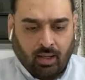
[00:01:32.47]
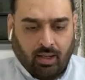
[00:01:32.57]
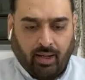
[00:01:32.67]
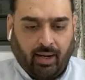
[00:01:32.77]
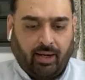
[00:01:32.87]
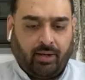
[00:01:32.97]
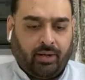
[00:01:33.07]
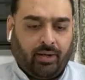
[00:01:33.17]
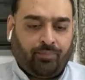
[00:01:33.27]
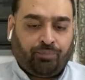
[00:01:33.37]

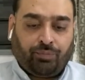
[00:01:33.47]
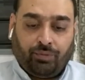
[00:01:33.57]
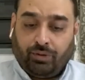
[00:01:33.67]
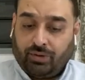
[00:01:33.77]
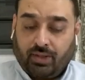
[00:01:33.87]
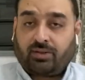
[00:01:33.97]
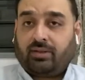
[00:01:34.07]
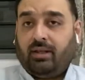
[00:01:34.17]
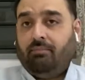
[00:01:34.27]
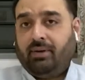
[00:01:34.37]
And just
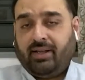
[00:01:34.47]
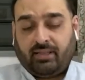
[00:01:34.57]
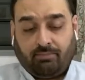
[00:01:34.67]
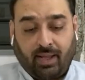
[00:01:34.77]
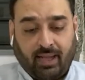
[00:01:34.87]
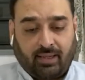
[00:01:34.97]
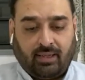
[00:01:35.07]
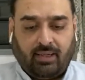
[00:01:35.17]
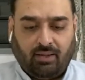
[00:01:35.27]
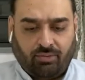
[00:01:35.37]
some days back,
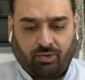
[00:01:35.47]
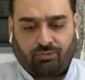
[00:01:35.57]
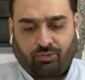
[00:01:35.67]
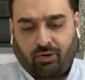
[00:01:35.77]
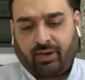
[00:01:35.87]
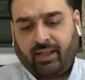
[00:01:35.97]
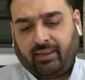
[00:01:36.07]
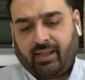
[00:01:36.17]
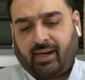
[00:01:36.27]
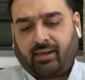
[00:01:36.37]
he was warning
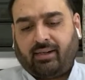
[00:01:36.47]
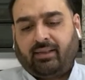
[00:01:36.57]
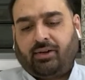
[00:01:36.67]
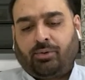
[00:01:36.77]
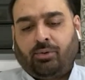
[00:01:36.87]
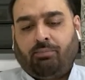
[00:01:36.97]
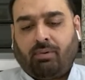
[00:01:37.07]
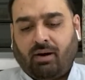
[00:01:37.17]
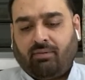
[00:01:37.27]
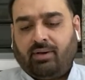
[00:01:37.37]
that the two
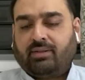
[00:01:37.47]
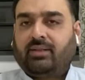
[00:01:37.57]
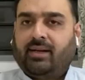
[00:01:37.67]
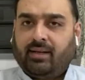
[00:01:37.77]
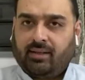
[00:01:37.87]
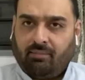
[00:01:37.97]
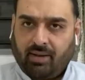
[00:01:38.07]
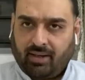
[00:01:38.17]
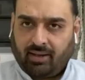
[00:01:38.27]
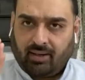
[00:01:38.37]
powers, that is
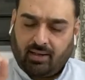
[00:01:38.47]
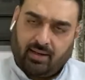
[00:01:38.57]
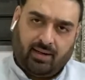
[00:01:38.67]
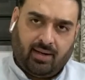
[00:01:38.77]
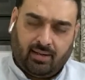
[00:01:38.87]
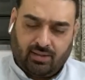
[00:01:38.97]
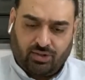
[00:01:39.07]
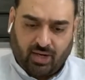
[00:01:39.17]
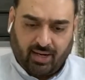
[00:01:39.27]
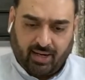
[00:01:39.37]
America and
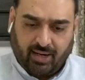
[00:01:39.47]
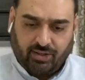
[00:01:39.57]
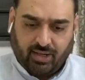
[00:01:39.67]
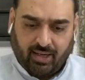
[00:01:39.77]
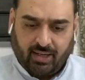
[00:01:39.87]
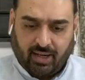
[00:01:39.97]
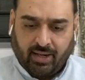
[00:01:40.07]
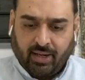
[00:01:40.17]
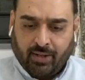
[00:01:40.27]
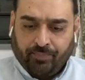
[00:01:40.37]
China,
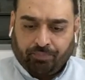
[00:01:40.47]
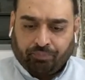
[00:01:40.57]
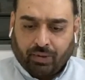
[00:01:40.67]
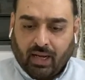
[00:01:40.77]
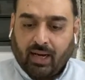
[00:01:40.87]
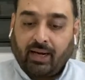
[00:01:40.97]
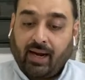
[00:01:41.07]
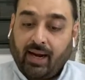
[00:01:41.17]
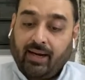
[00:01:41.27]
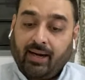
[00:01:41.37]
are
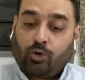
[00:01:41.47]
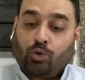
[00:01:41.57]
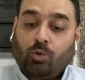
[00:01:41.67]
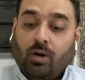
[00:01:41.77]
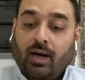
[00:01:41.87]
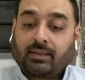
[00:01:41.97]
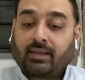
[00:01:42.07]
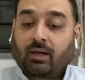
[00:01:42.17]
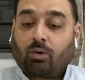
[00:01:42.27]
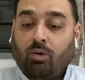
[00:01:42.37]
headed towards
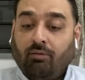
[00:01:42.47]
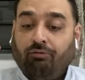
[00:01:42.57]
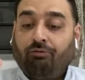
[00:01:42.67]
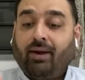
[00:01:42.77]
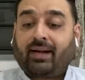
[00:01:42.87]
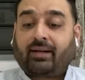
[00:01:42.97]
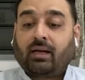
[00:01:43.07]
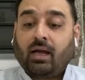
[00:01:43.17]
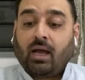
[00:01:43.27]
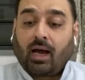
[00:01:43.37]
a conflict
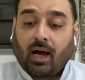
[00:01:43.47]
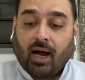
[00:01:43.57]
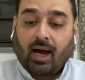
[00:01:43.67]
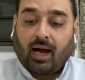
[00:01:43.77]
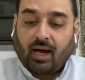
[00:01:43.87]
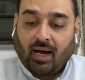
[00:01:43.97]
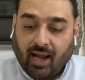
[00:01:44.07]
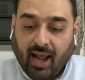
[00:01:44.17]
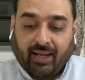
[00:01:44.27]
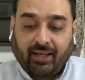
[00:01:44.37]

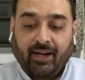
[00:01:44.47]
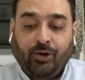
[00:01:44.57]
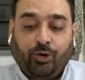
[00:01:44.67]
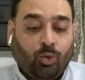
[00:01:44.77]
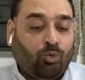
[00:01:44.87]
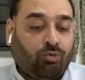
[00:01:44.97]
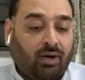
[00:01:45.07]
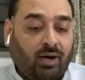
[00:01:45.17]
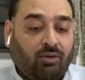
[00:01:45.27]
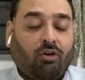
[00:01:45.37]
akin to
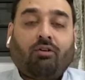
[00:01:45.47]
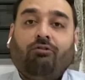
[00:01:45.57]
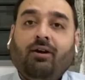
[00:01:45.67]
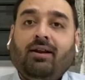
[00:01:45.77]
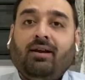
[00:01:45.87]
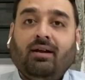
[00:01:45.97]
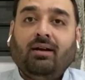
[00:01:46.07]
World War One.